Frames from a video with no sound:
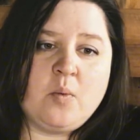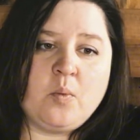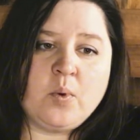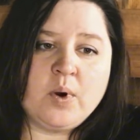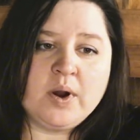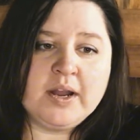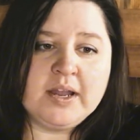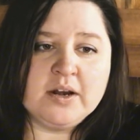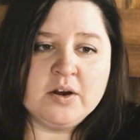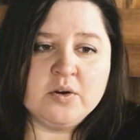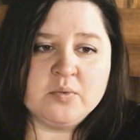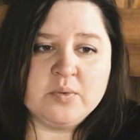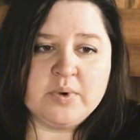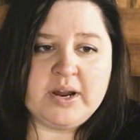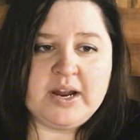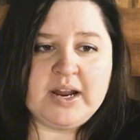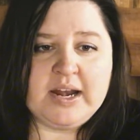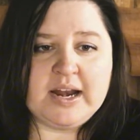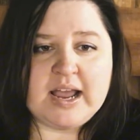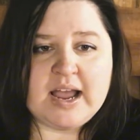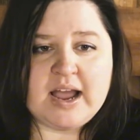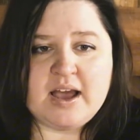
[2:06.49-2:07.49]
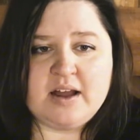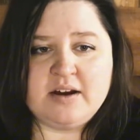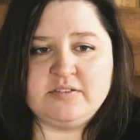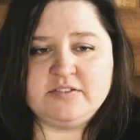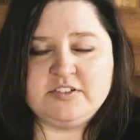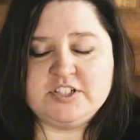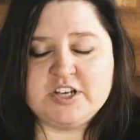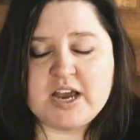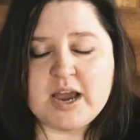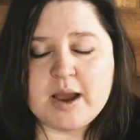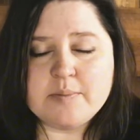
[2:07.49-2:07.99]
we're going to read out
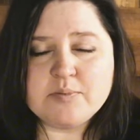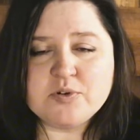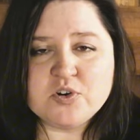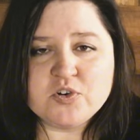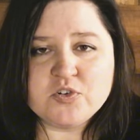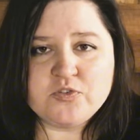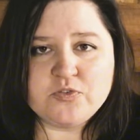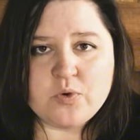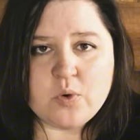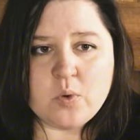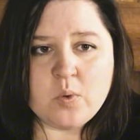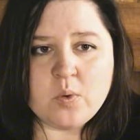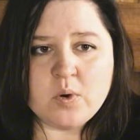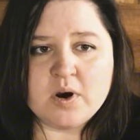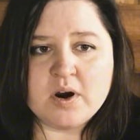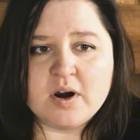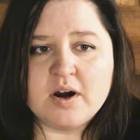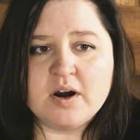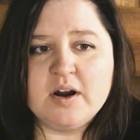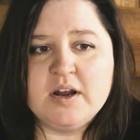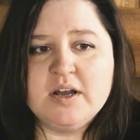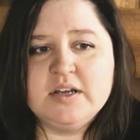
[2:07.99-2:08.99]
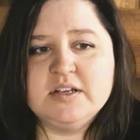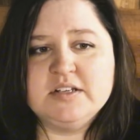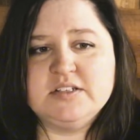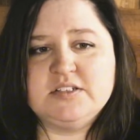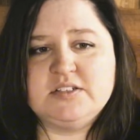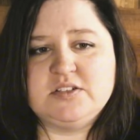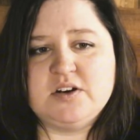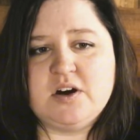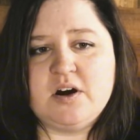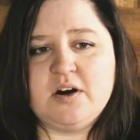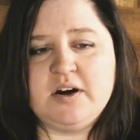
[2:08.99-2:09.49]
of chapter 4,
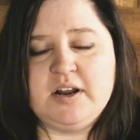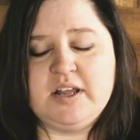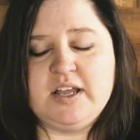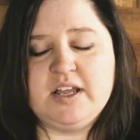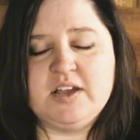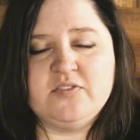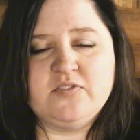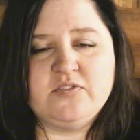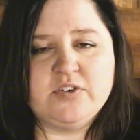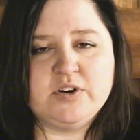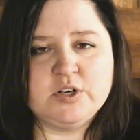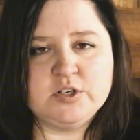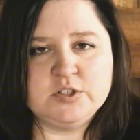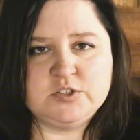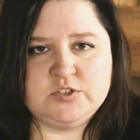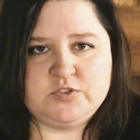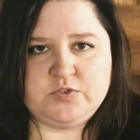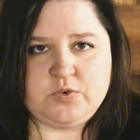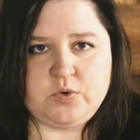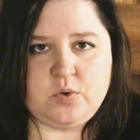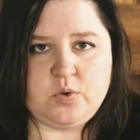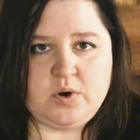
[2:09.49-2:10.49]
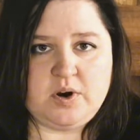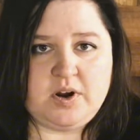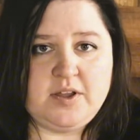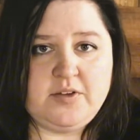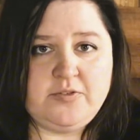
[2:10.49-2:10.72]
starting in verse 4.